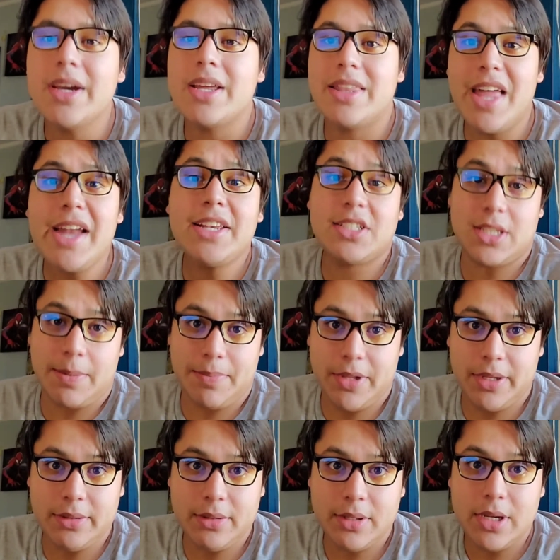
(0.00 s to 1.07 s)
That is
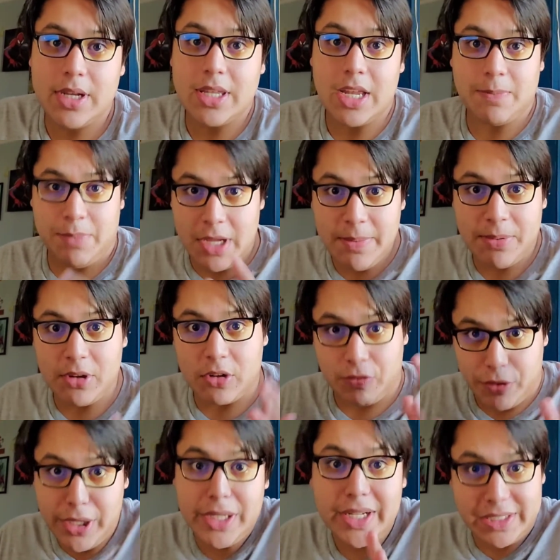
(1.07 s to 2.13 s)
something that people are
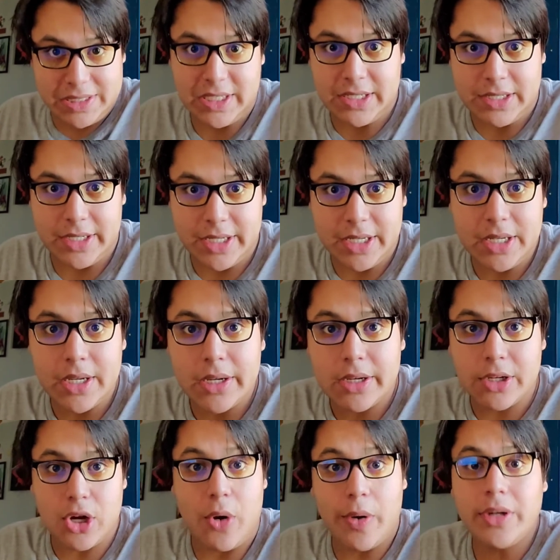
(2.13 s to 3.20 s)
realistically
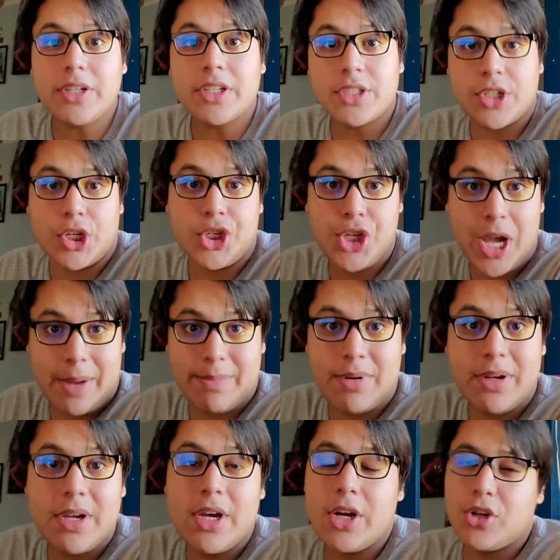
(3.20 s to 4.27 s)
going to search up.
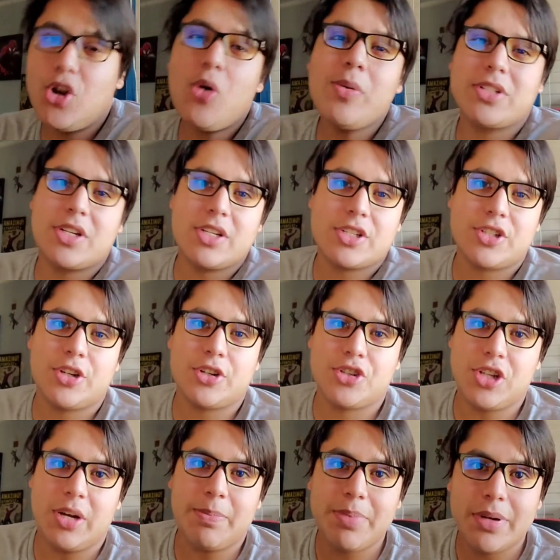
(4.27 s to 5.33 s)
No one's going to search
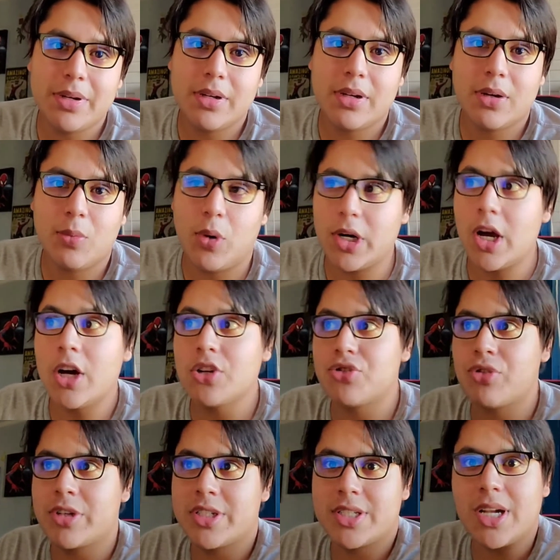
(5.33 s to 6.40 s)
up
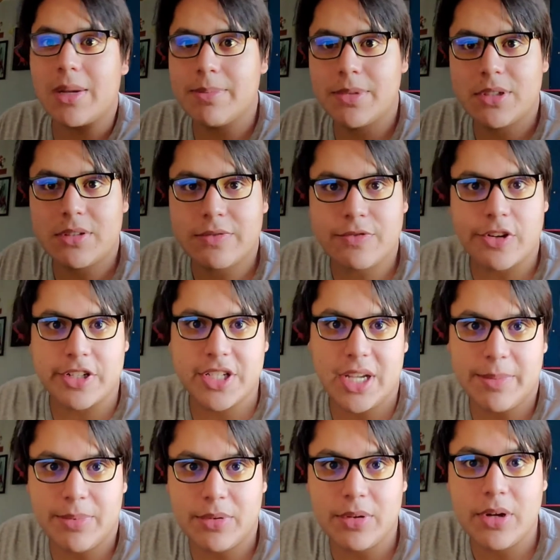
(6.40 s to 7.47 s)
100 subs, for
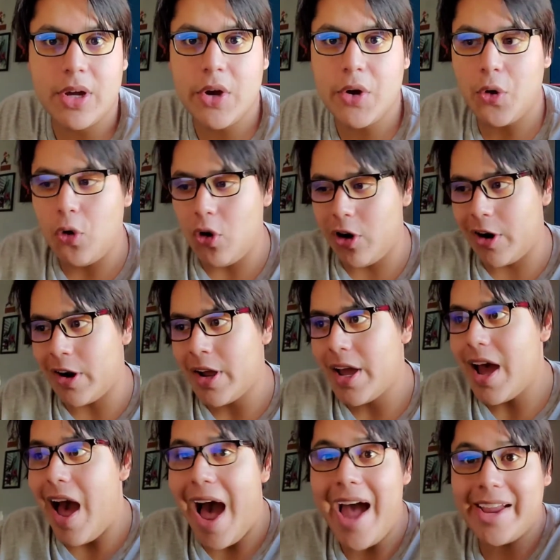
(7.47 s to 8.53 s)
example. Or
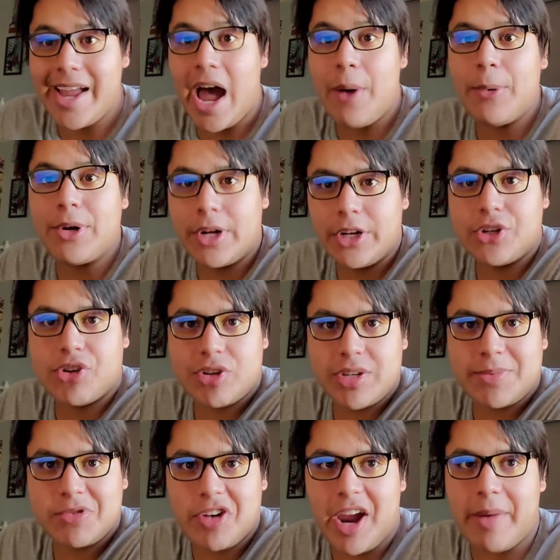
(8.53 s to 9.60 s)
I got 100
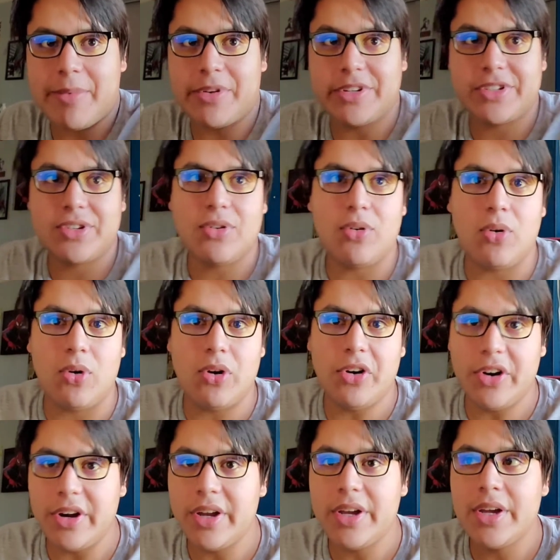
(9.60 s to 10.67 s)
subscribers.
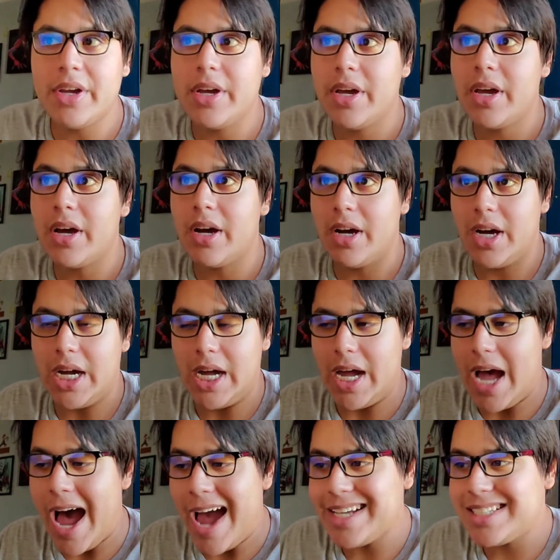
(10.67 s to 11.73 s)
Or
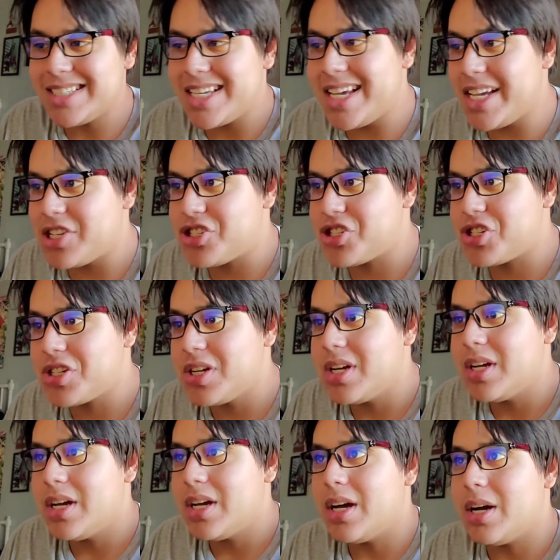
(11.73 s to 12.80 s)
I teach
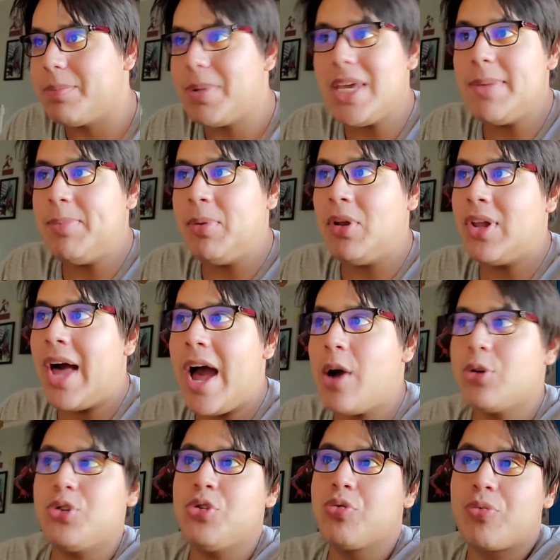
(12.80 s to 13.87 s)
people how
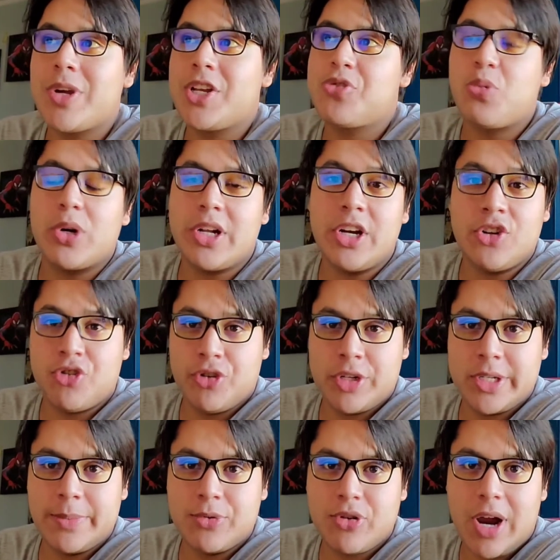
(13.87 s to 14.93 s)
to reach 100
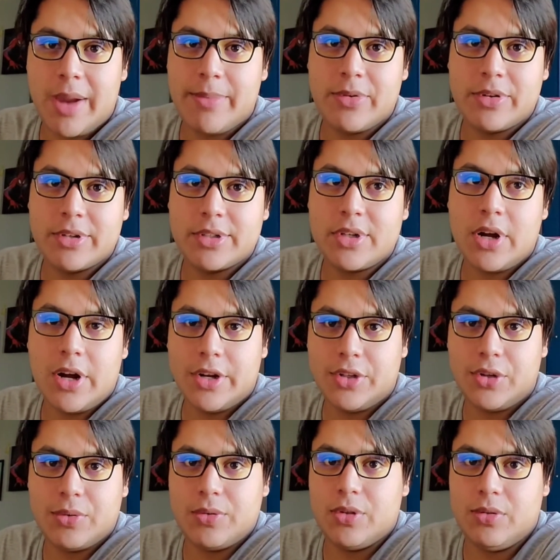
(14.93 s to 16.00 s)
subscribers on
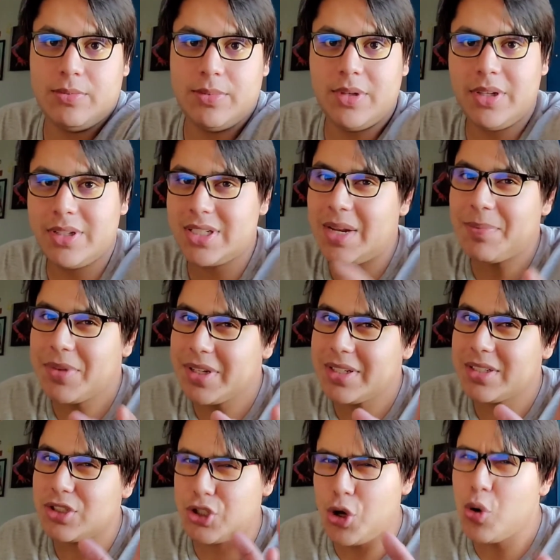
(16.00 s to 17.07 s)
YouTube.
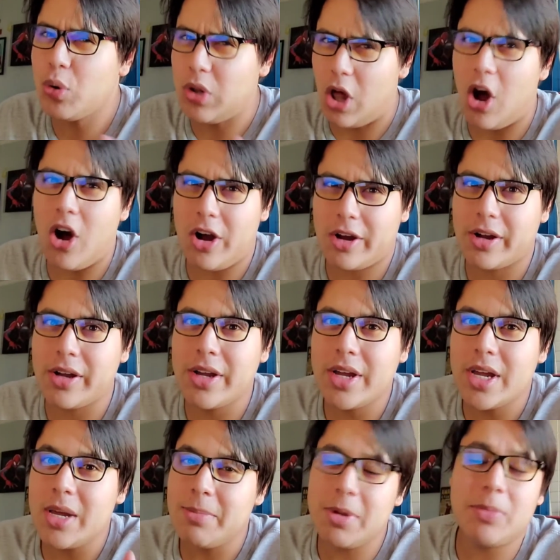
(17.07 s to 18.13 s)
Something too long,
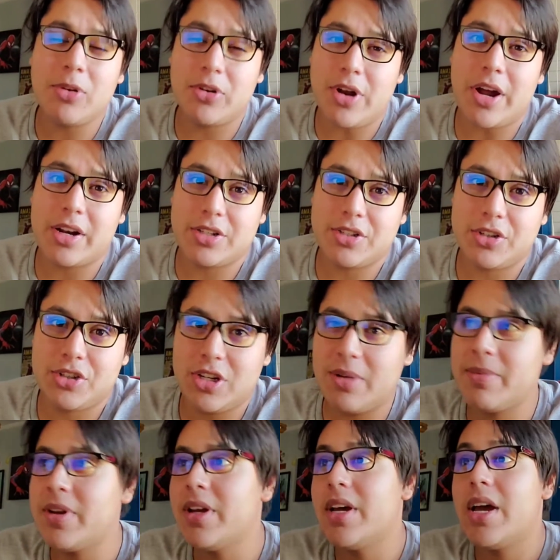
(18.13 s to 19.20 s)
people are not going to search up.
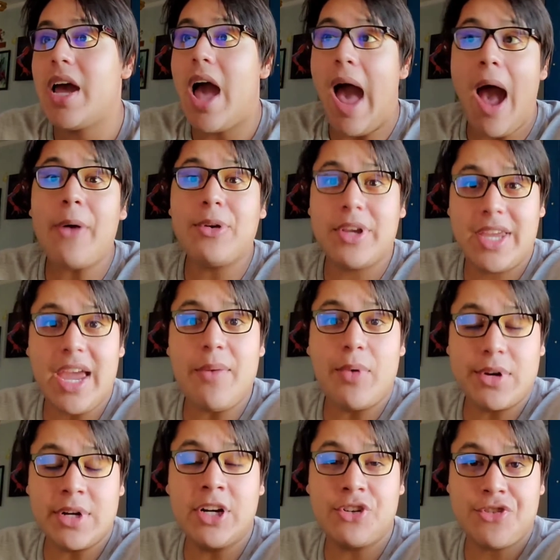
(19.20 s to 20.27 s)
How to get
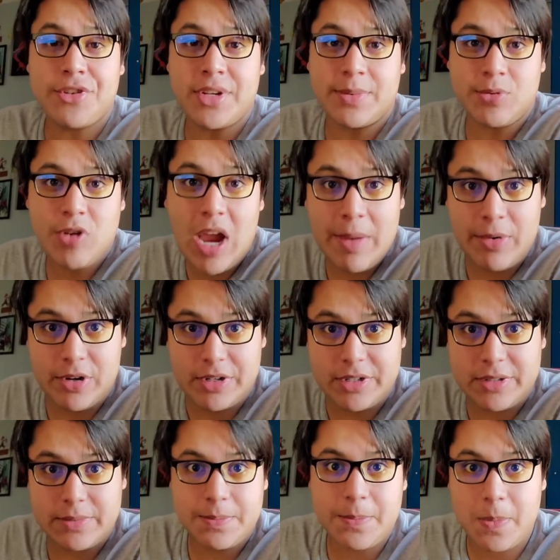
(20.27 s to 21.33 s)
100
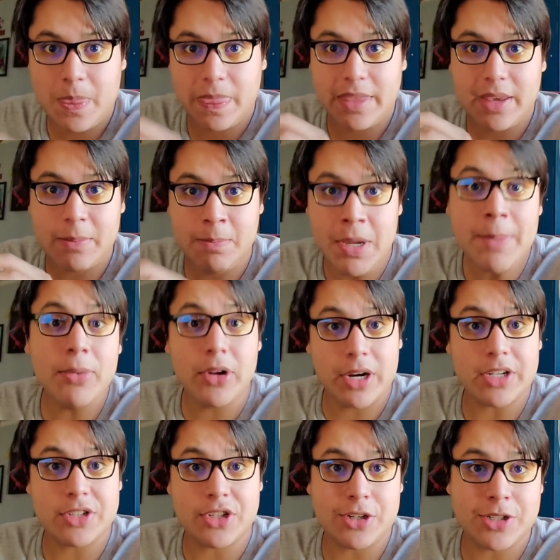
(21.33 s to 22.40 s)
subscribers, people are
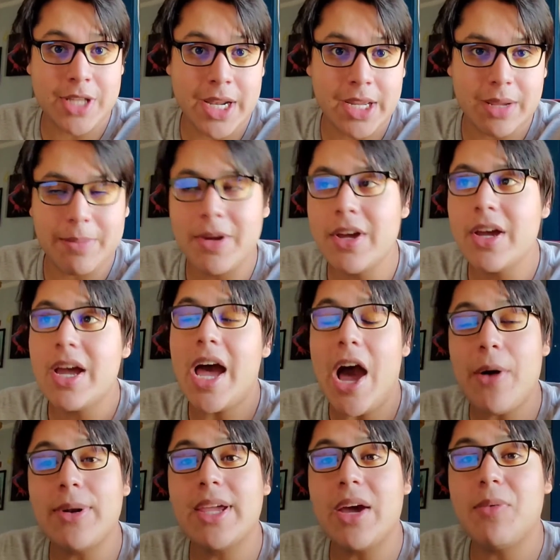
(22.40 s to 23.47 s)
going to search that up.
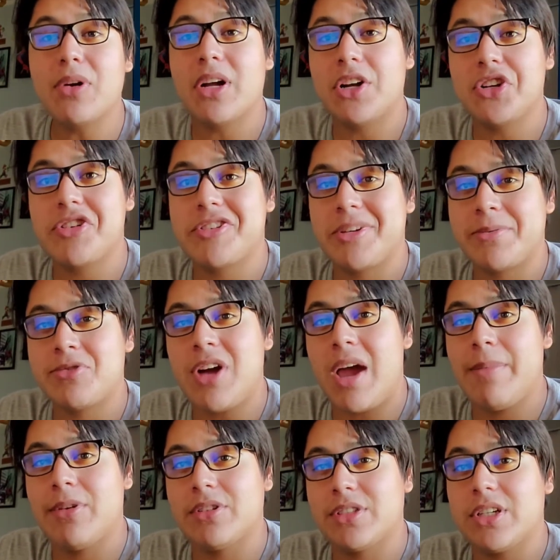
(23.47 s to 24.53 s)
How to get 100
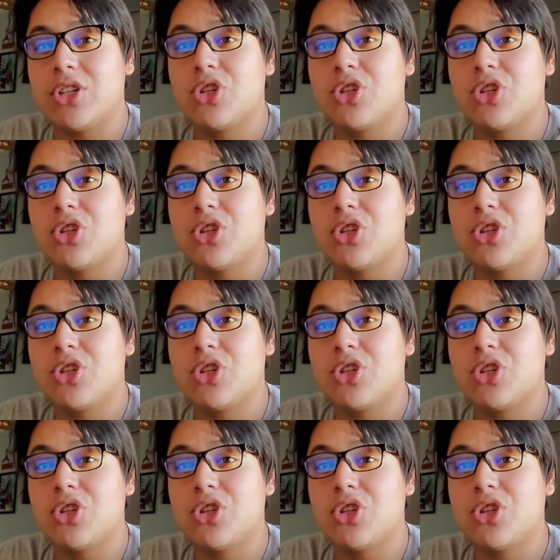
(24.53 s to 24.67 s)
subscribers